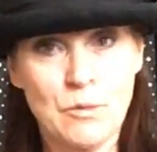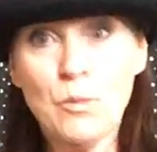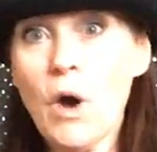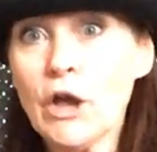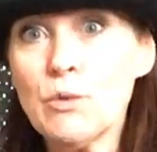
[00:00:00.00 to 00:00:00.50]

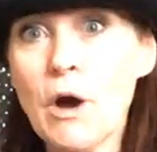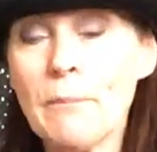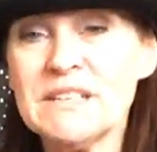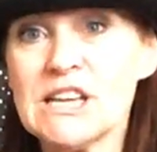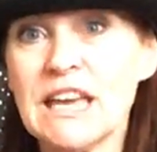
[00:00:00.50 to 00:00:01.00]
What, you
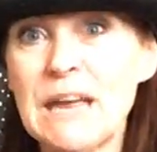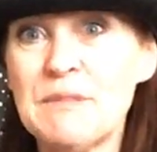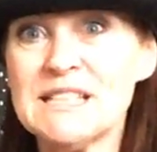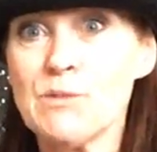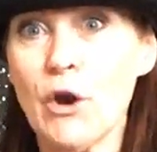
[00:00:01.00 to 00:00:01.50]
want me to keep
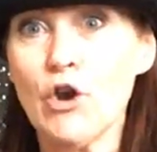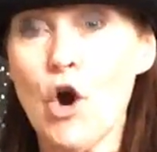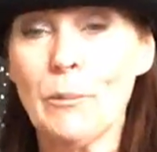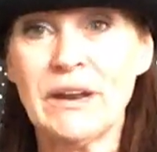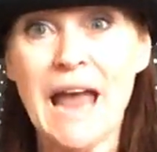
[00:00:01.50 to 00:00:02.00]
this one
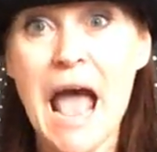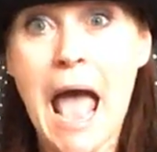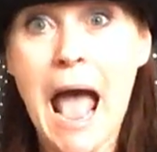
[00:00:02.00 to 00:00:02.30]
open